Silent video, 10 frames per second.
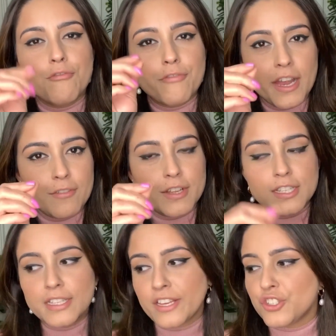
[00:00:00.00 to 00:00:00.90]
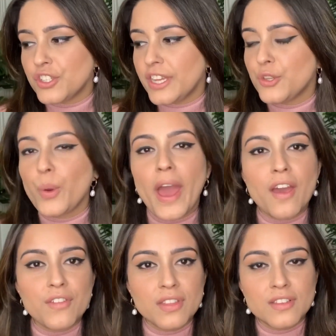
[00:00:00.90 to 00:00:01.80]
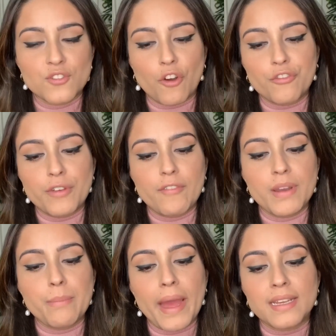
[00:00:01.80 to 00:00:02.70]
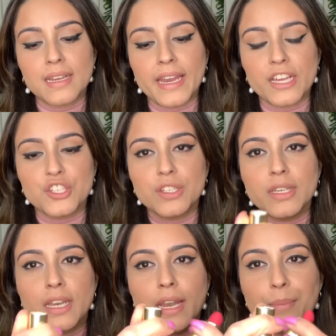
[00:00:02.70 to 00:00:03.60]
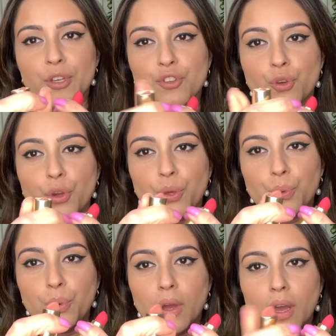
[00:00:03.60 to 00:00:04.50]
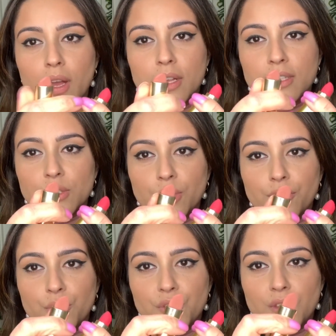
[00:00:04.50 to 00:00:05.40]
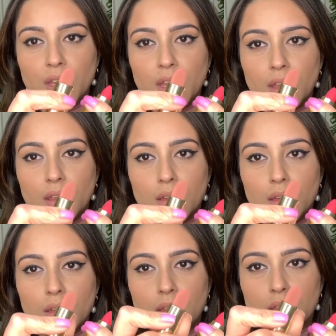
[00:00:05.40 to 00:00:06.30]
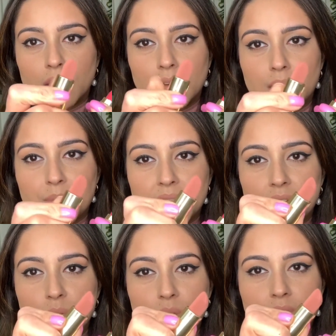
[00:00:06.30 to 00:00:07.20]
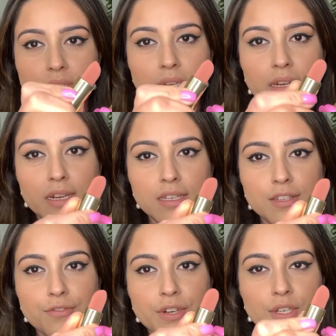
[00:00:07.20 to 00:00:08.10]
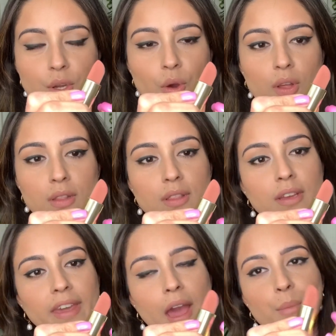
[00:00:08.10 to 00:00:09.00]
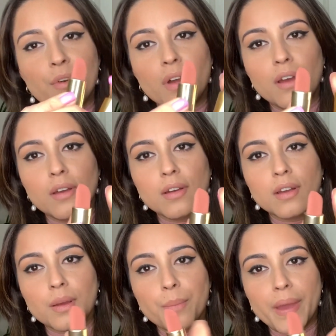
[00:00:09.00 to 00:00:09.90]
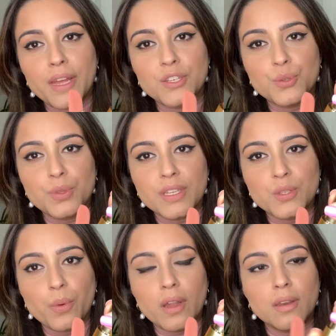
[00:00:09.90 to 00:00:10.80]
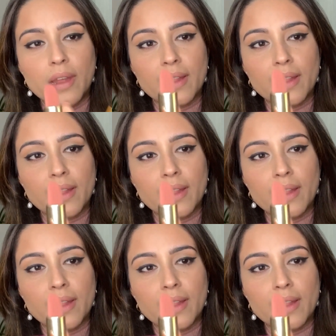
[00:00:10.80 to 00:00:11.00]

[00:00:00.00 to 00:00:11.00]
velvet texture that you have in the Soft Velvet Matte collection. Let me show you. So if you see, the lipstick looks a little different on the camera compared to this one,